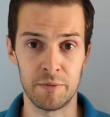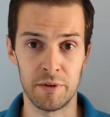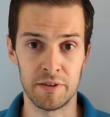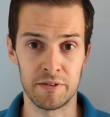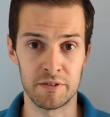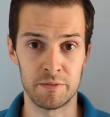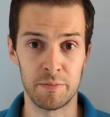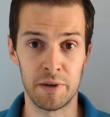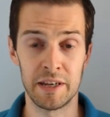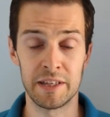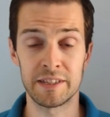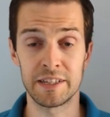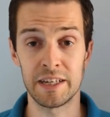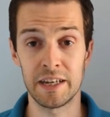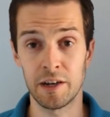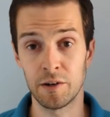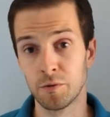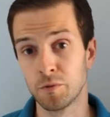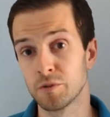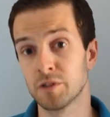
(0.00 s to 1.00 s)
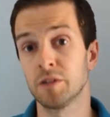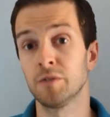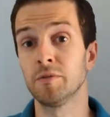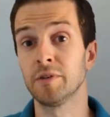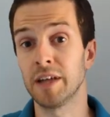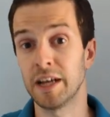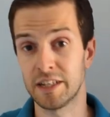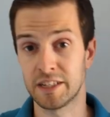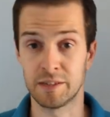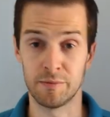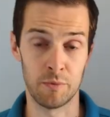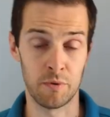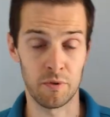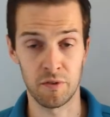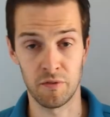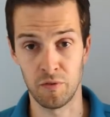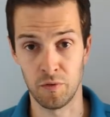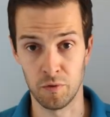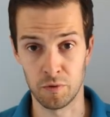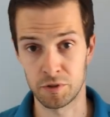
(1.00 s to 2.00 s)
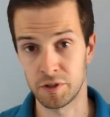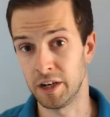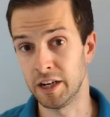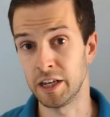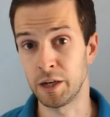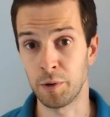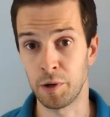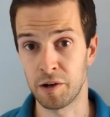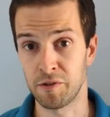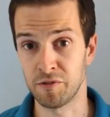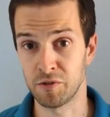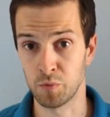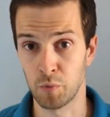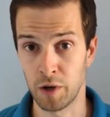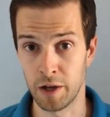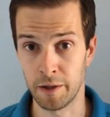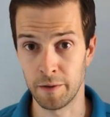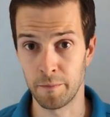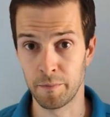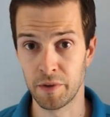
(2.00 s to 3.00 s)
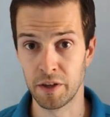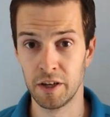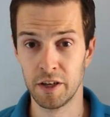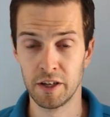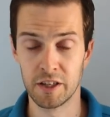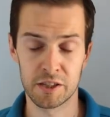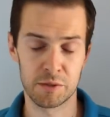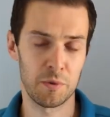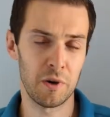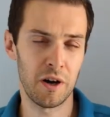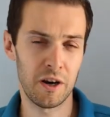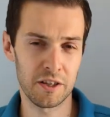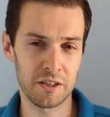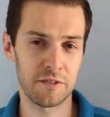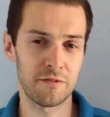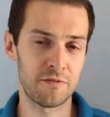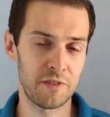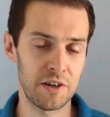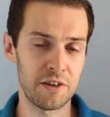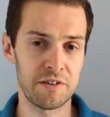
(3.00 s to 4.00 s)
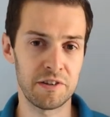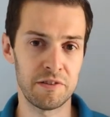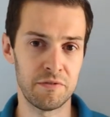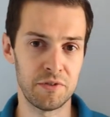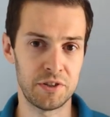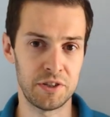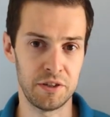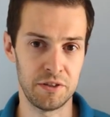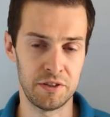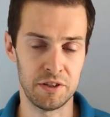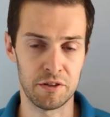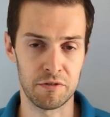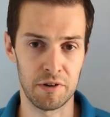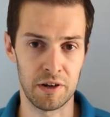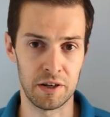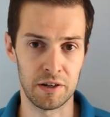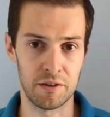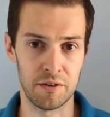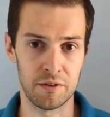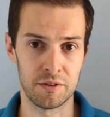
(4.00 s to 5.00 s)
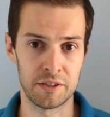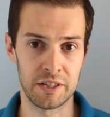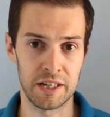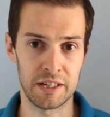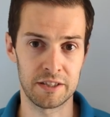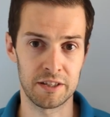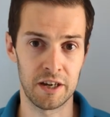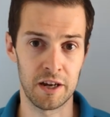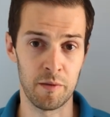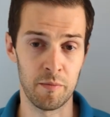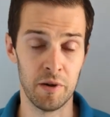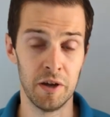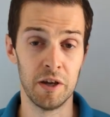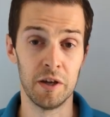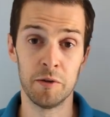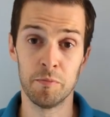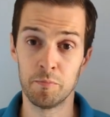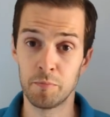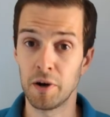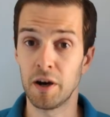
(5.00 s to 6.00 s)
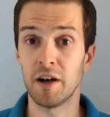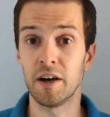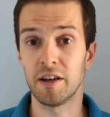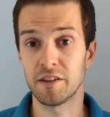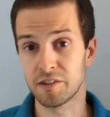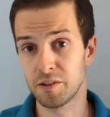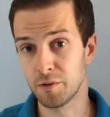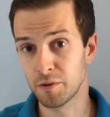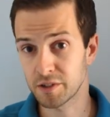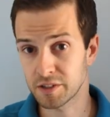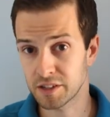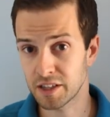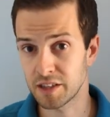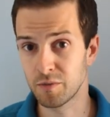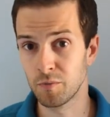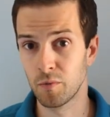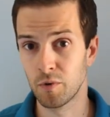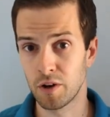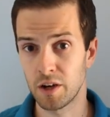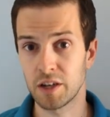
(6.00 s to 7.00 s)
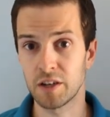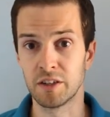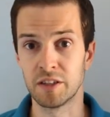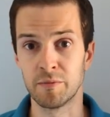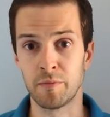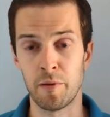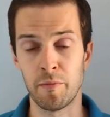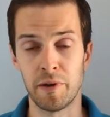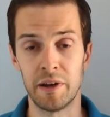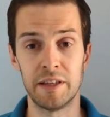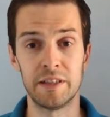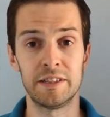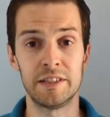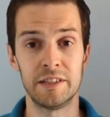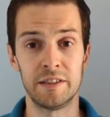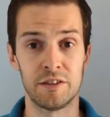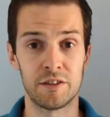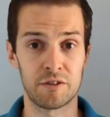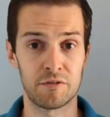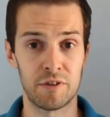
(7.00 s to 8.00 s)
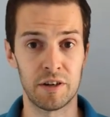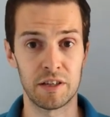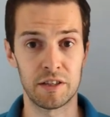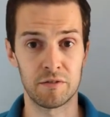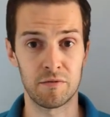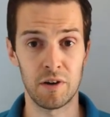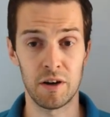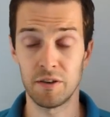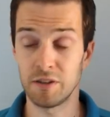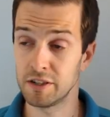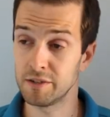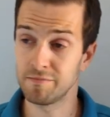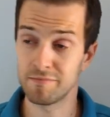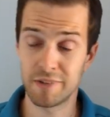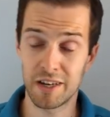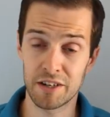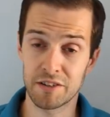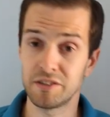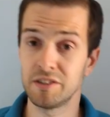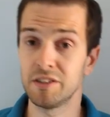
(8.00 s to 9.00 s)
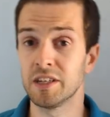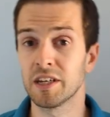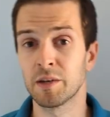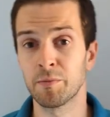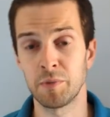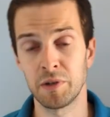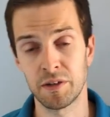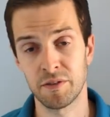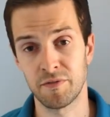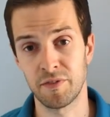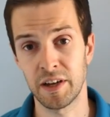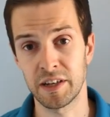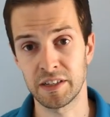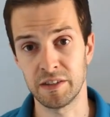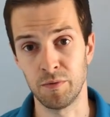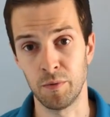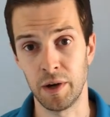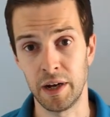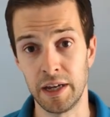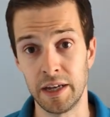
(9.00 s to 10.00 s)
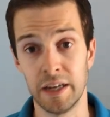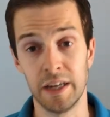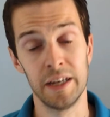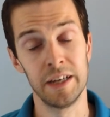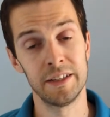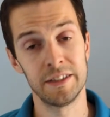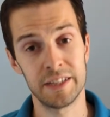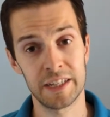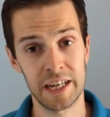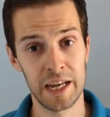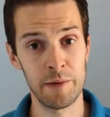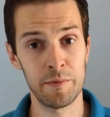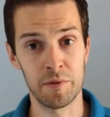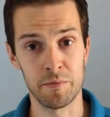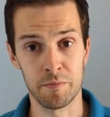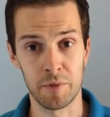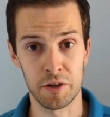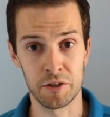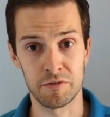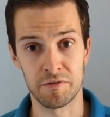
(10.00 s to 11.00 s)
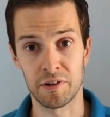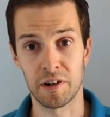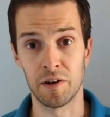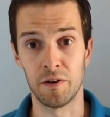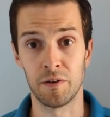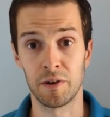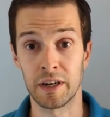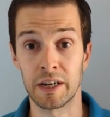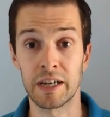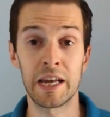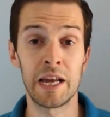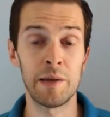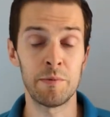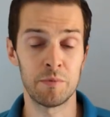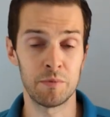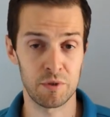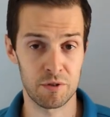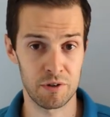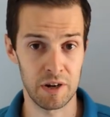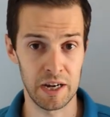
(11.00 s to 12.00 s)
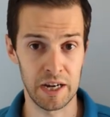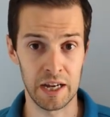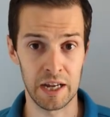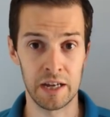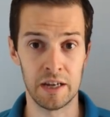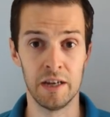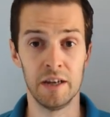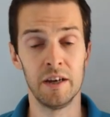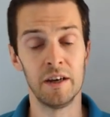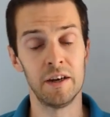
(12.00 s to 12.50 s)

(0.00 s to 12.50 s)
a bit of stability and also gets them off the floor slightly quicker as well. So we're artificially reducing ground contact time, but as long as they're then working on the mobility and the strength around it, actually it can be an effective way to keep them motoring along and keep them training,